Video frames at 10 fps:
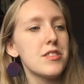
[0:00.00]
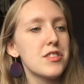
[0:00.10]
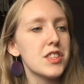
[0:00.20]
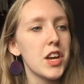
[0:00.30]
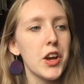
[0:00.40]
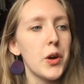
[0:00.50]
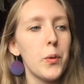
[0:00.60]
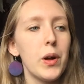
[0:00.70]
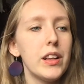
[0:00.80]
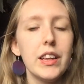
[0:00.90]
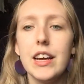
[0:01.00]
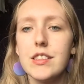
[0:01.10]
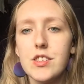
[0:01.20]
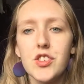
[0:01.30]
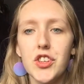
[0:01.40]
so
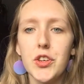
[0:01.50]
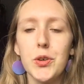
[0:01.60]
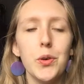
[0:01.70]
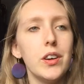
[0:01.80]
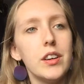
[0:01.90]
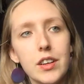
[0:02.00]
let's do